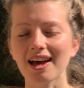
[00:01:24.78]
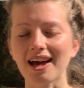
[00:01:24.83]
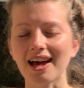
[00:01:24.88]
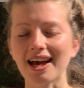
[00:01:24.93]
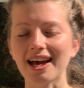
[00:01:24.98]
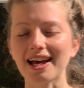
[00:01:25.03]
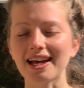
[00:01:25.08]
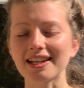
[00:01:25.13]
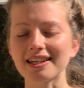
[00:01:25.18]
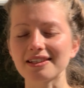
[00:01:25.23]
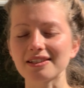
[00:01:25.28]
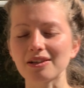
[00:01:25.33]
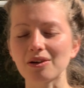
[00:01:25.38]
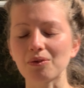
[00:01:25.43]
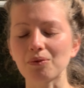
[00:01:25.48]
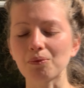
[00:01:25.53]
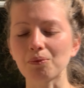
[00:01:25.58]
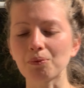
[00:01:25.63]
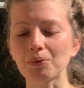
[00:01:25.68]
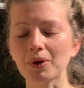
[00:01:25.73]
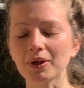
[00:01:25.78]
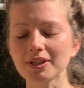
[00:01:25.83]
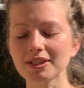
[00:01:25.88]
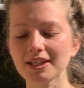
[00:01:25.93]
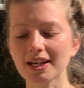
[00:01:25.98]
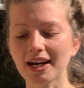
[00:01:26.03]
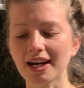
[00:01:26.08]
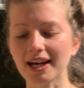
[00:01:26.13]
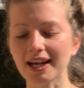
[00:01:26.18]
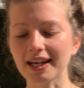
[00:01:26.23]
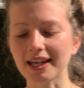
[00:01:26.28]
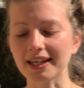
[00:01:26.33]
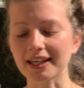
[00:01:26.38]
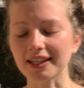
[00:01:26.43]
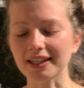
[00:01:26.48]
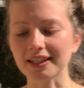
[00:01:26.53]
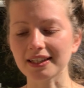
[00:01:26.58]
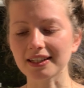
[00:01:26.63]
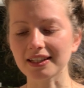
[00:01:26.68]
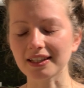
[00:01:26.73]
and what I
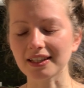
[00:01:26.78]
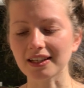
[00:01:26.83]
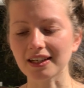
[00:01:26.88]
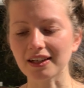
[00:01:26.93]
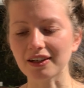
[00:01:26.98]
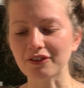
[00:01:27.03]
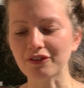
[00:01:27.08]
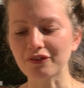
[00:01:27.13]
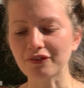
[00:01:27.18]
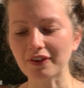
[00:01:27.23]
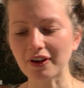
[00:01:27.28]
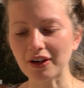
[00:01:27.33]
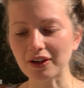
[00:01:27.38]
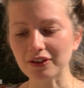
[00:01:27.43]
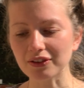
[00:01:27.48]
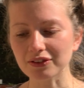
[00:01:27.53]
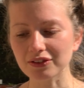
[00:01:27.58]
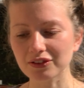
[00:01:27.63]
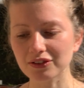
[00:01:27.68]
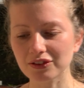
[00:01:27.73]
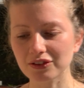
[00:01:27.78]
felt